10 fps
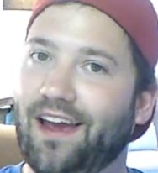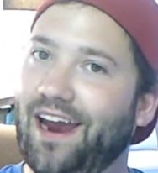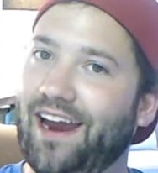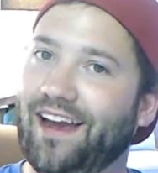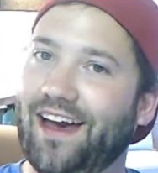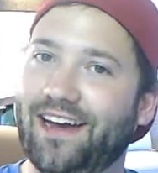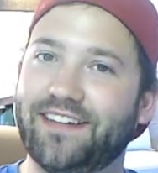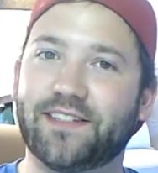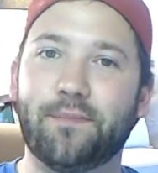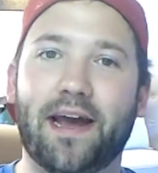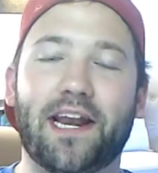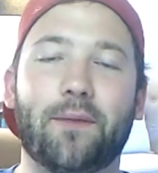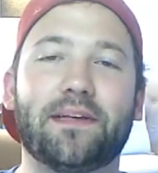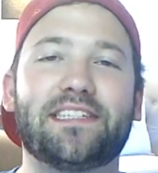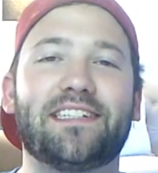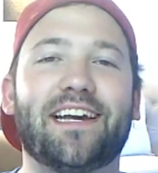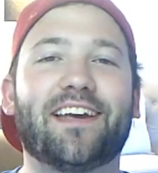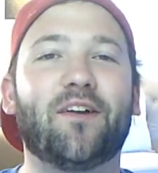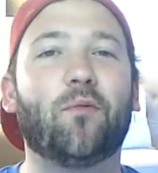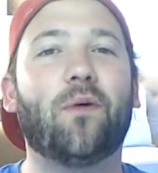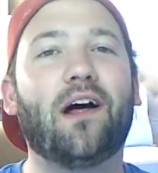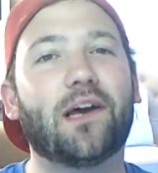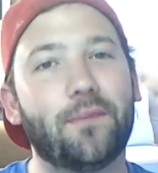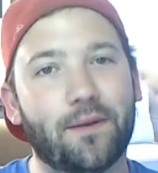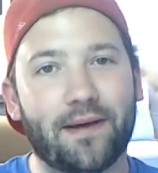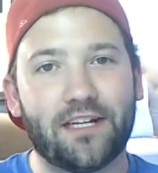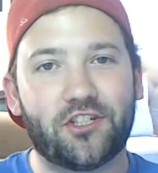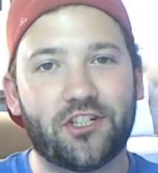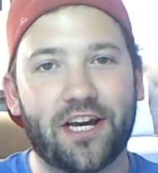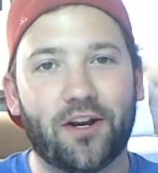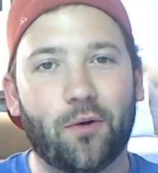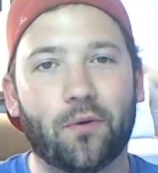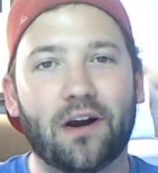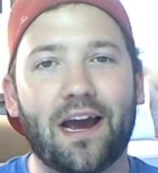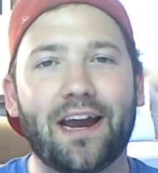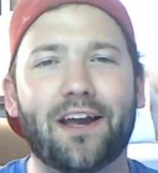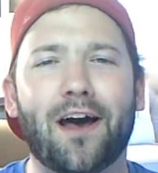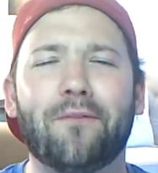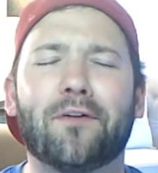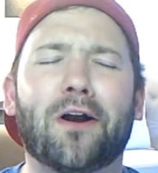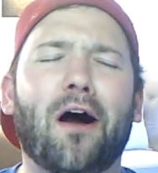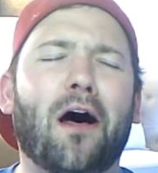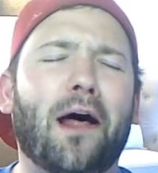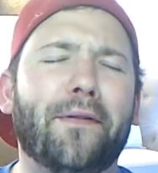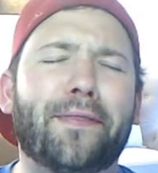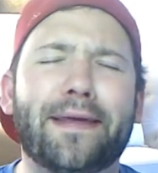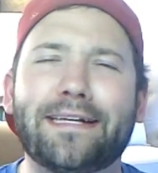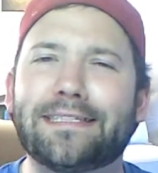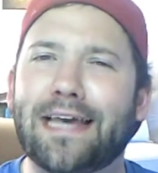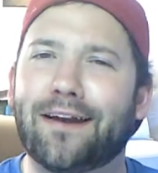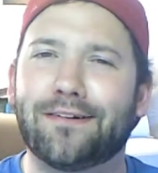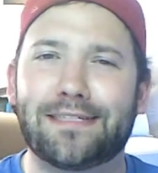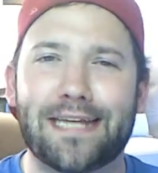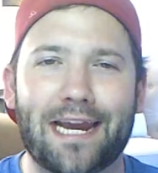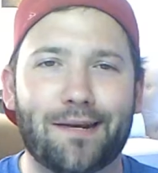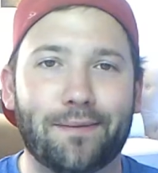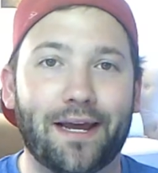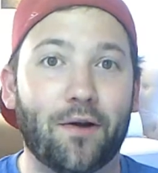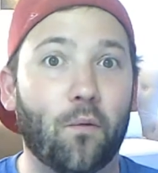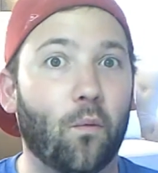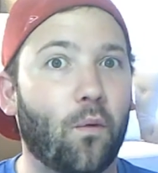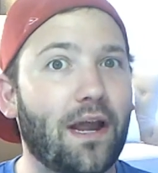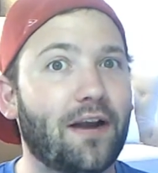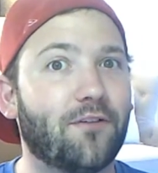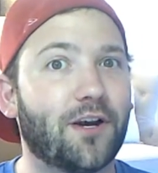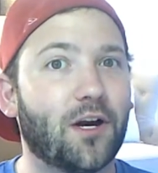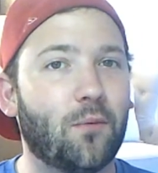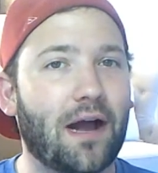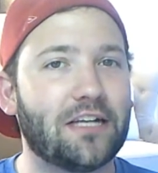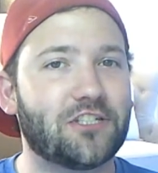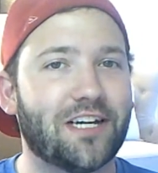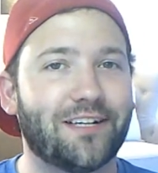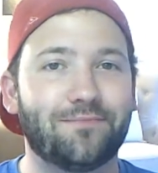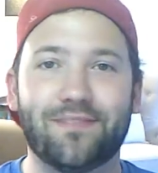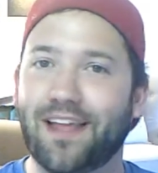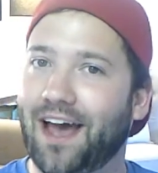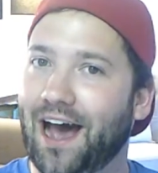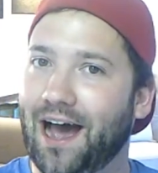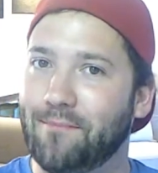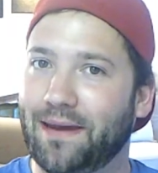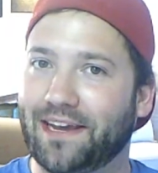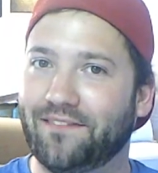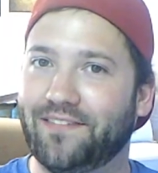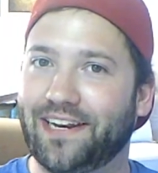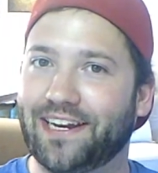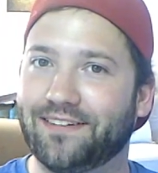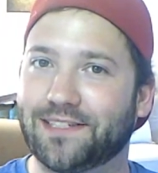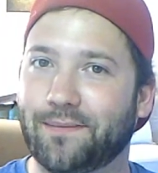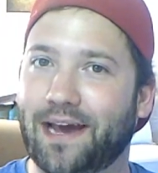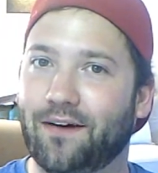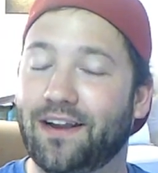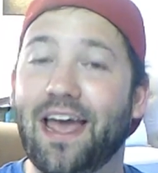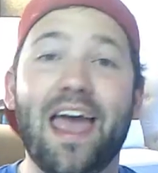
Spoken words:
Hey guys, my name is Nick and welcome to my channel where I cover all things entertainment. Whatever you're watching, I'm making videos about.